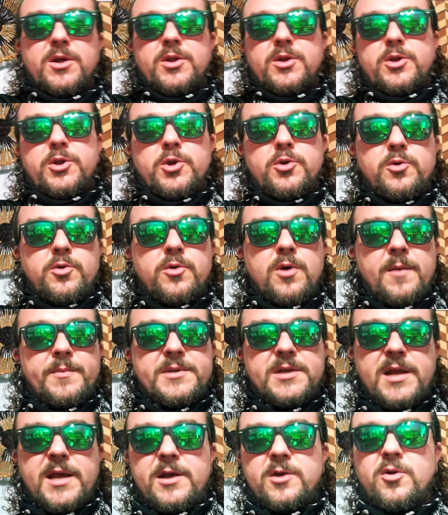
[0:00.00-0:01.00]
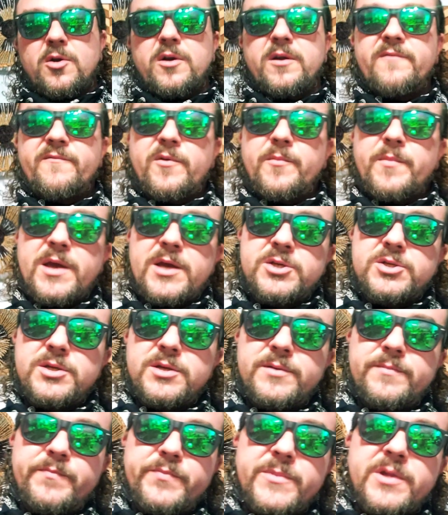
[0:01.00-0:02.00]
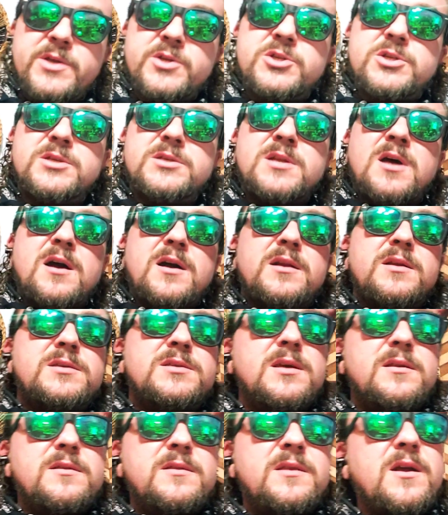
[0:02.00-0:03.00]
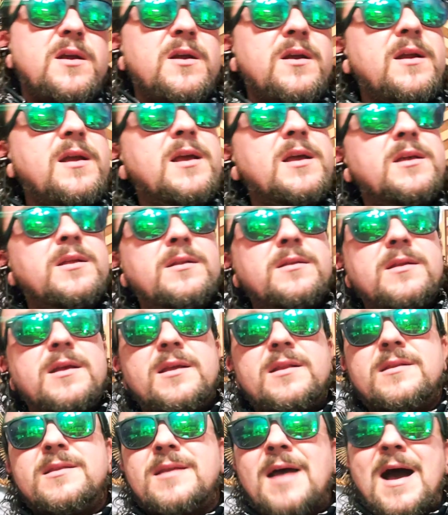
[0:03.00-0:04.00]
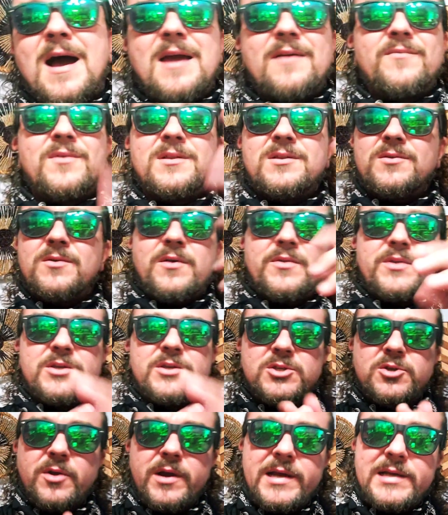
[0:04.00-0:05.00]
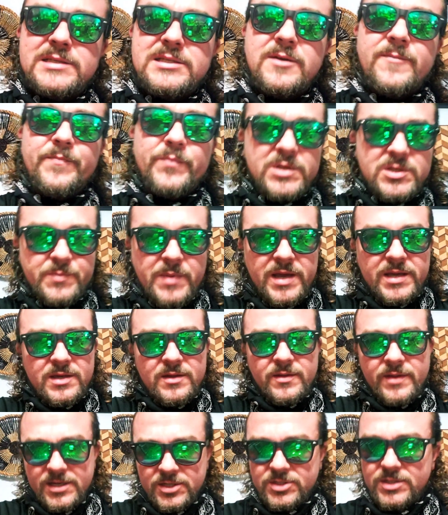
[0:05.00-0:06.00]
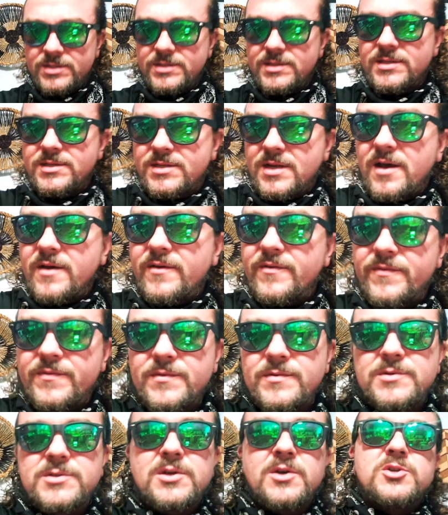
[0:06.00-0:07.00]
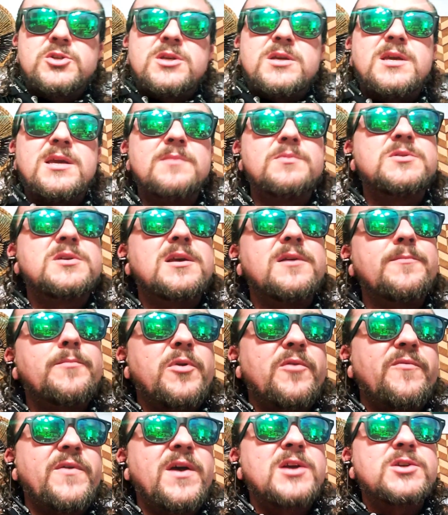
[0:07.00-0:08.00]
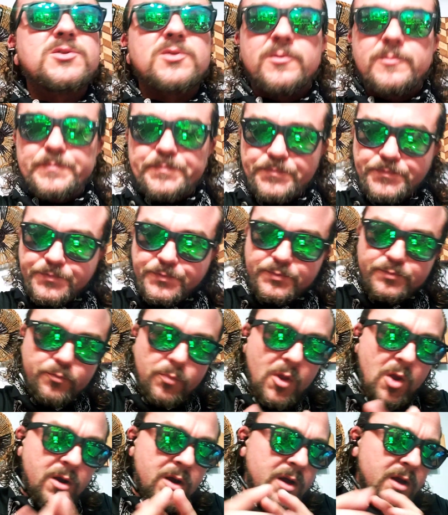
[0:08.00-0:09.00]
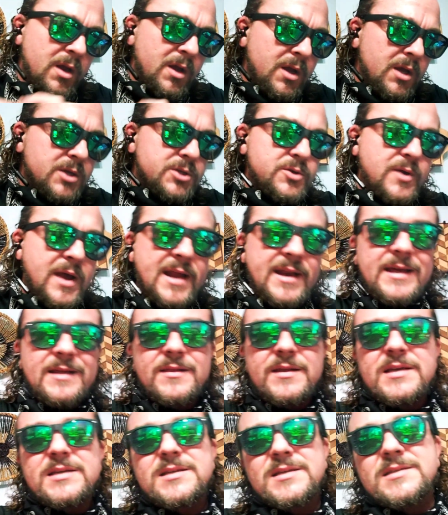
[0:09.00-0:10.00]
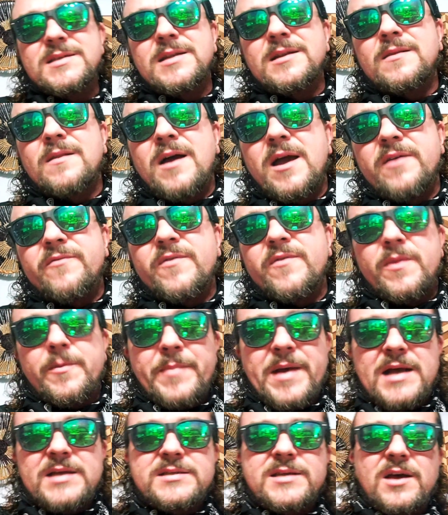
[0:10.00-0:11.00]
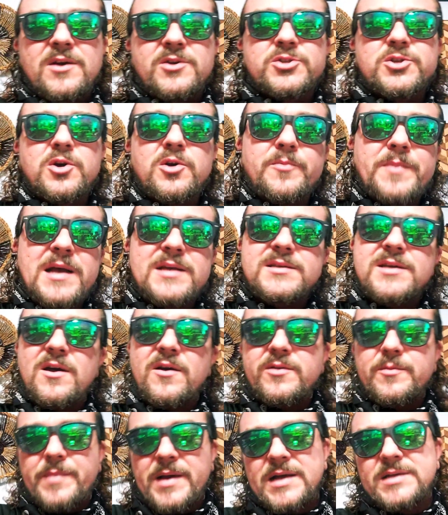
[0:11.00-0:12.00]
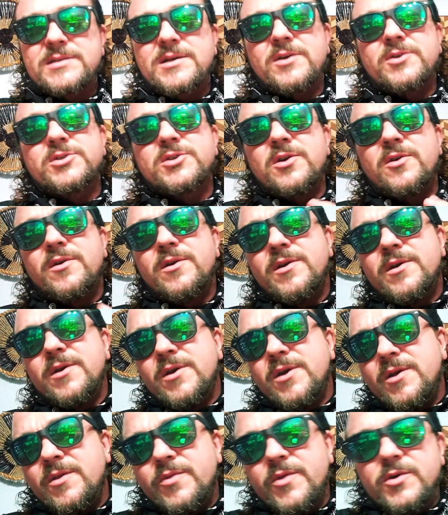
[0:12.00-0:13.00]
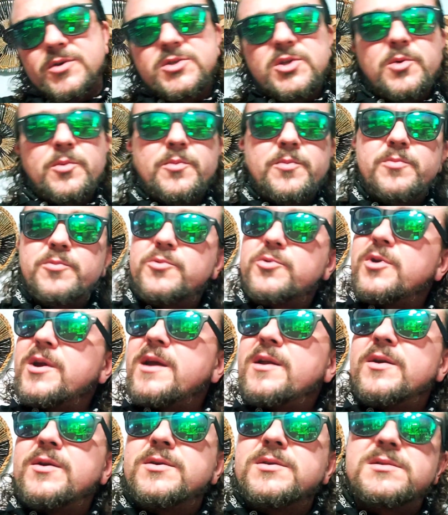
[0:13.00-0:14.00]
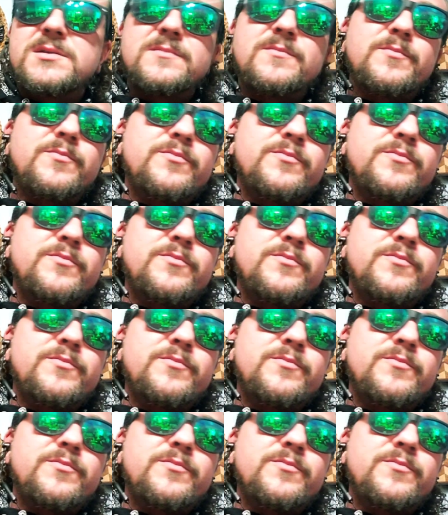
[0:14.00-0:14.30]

new up-to-date current information and she's not going to sit there and, and dive into all these crazy speculations and stuff so she keeps it professional so annie elise and tinda life and the pascal show pascal the pascal show those two creators